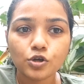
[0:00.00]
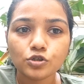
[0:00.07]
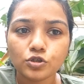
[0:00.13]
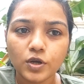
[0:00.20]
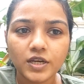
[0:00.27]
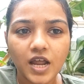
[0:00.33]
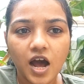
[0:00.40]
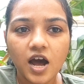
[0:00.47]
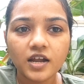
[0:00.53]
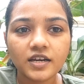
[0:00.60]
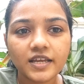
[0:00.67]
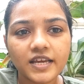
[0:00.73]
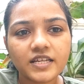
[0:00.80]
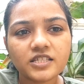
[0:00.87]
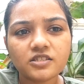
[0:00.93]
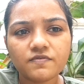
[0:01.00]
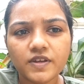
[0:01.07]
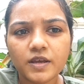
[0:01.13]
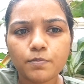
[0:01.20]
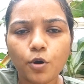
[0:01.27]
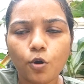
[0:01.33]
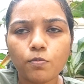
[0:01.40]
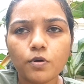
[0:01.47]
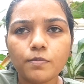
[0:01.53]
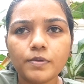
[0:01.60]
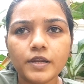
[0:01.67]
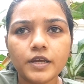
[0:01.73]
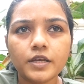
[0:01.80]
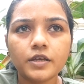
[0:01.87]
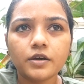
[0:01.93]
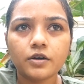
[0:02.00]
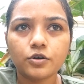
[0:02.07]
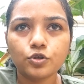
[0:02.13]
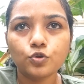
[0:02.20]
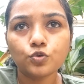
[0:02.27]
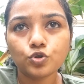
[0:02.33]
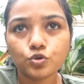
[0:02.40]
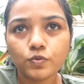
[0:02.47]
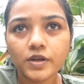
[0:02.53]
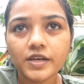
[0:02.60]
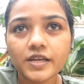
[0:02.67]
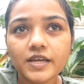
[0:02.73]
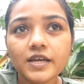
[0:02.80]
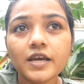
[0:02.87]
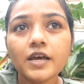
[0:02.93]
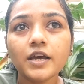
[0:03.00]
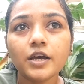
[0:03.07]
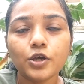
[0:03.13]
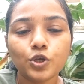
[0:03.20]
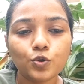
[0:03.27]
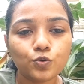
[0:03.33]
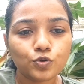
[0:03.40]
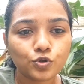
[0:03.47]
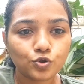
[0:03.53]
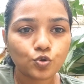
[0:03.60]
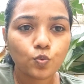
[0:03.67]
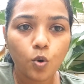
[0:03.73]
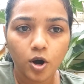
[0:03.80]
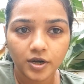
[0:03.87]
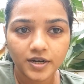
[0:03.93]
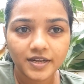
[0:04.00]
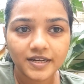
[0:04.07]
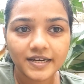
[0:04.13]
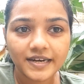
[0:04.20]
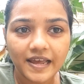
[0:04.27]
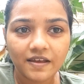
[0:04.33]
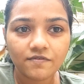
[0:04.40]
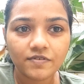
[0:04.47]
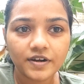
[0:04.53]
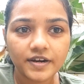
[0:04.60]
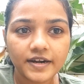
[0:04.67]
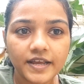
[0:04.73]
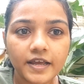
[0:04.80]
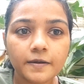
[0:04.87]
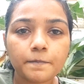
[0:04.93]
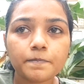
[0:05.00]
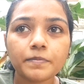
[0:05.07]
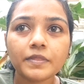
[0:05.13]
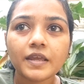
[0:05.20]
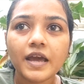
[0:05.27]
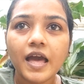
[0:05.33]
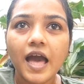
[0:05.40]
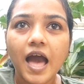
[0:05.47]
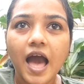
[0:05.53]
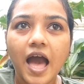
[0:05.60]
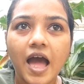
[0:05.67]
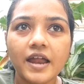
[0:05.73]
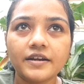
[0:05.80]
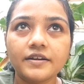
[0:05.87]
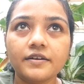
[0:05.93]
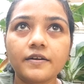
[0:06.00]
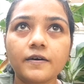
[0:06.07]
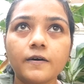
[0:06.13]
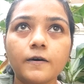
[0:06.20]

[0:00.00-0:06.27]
So in our case, we probably usually used to water it every day, and